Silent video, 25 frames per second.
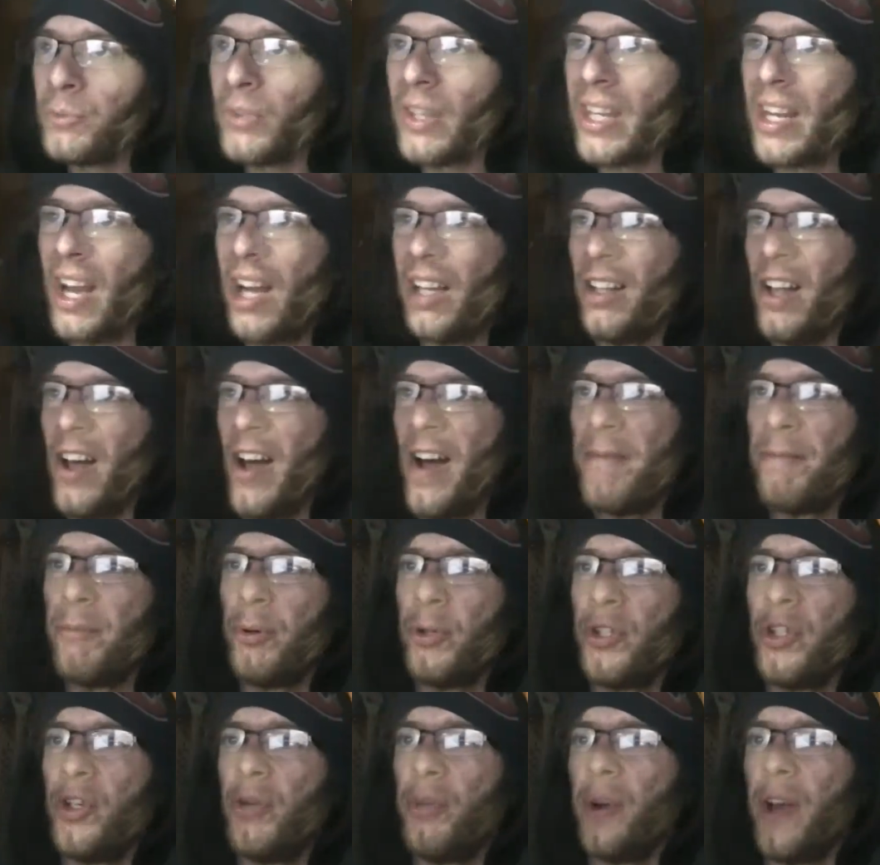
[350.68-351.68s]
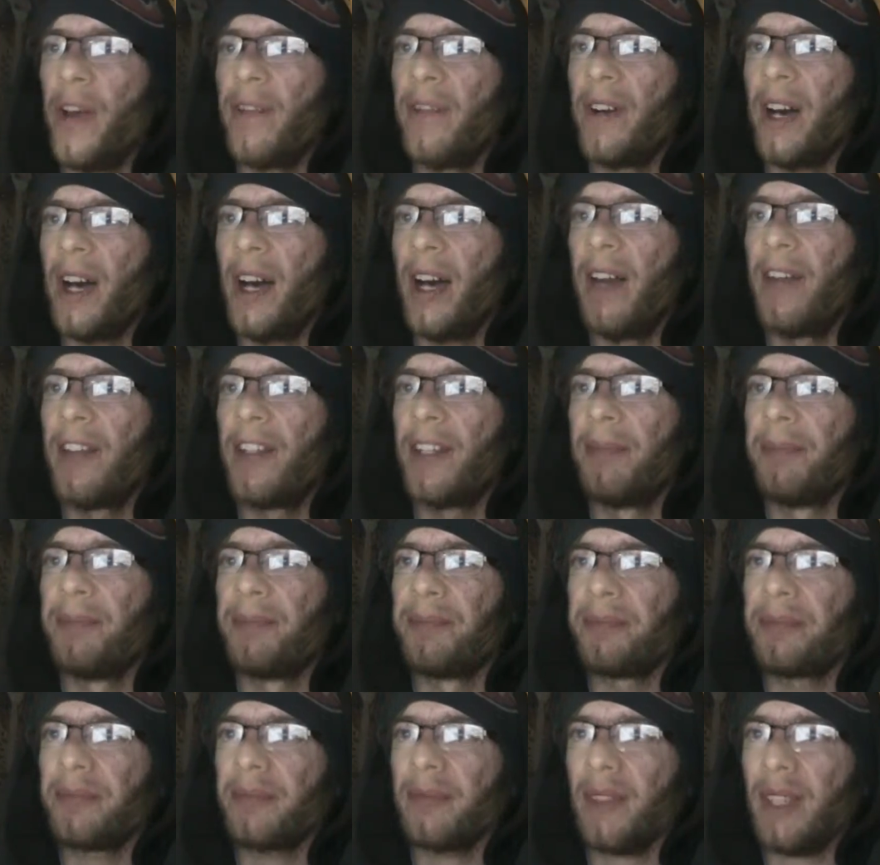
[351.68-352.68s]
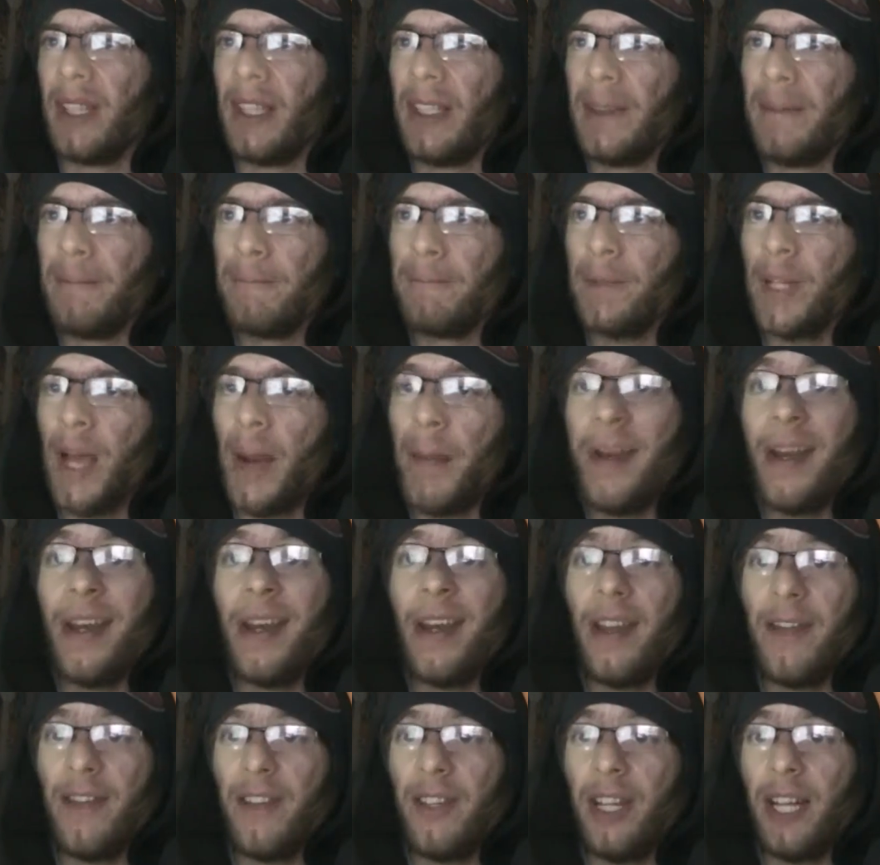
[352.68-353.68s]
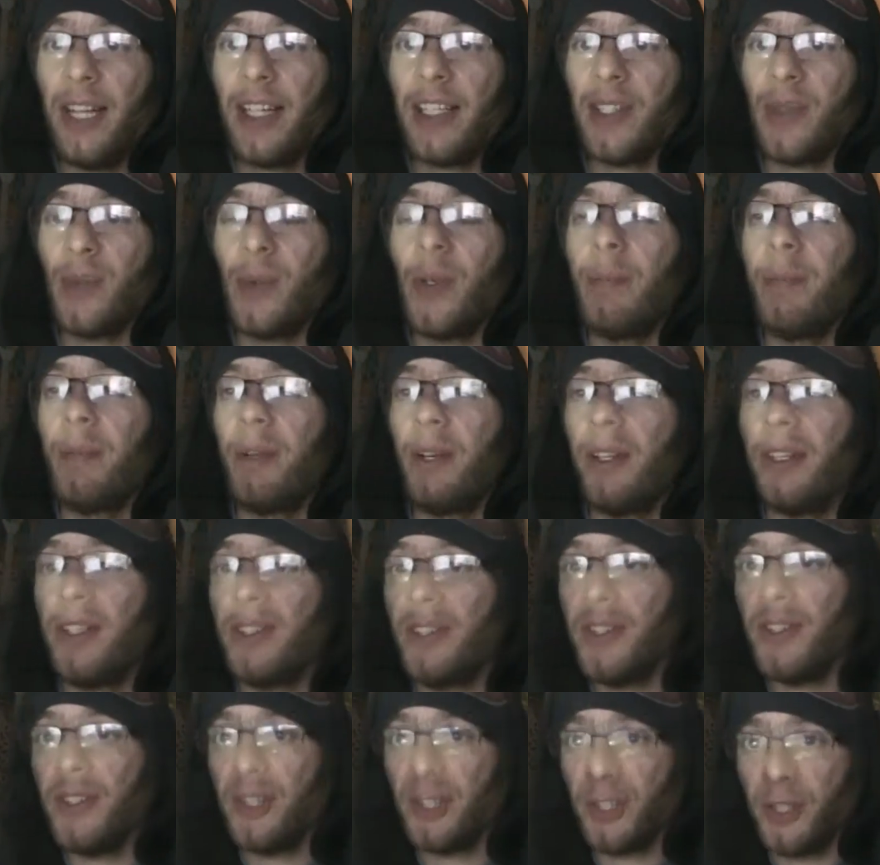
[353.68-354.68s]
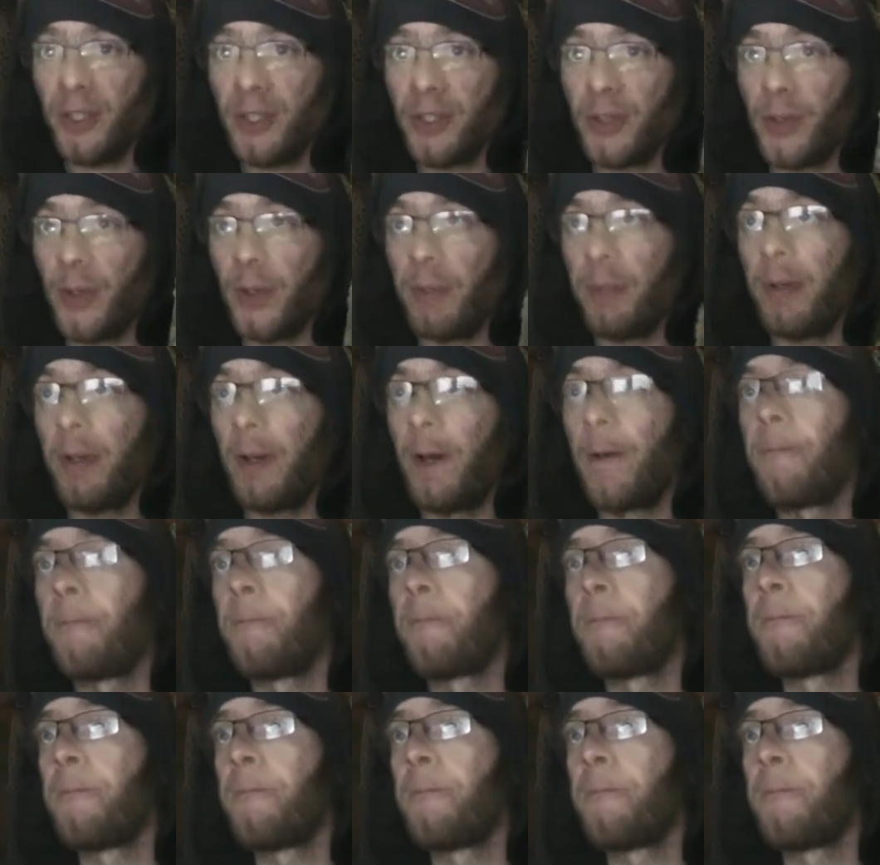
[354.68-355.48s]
A lot of 2.5s. I mean, if you like a sweet beer, this is a good sweet beer.